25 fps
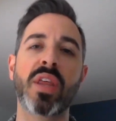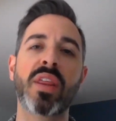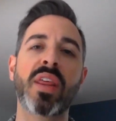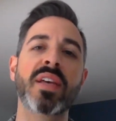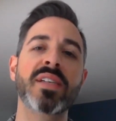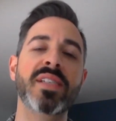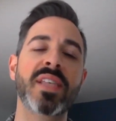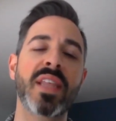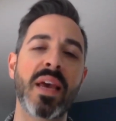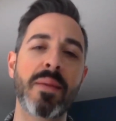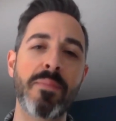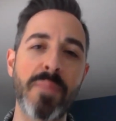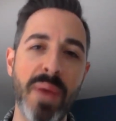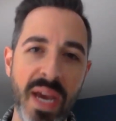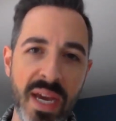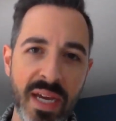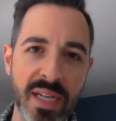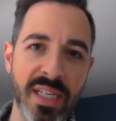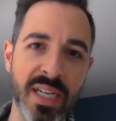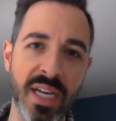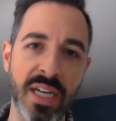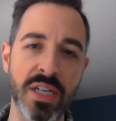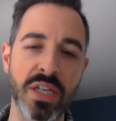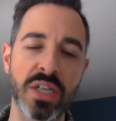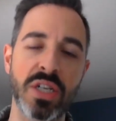the things that they pay
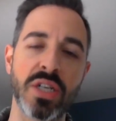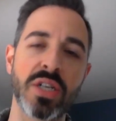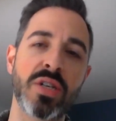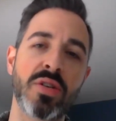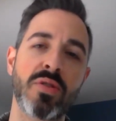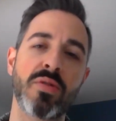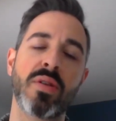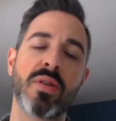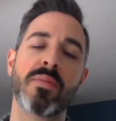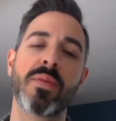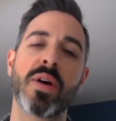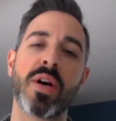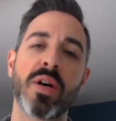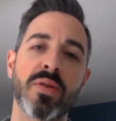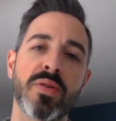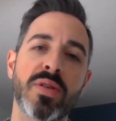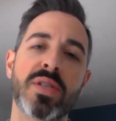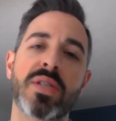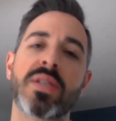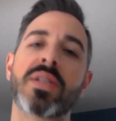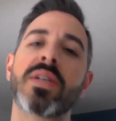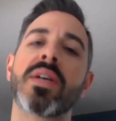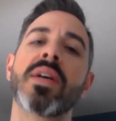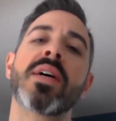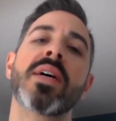attention to the
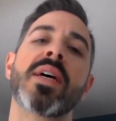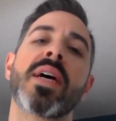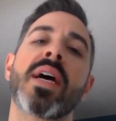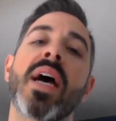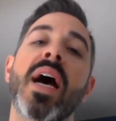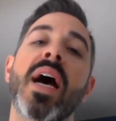most,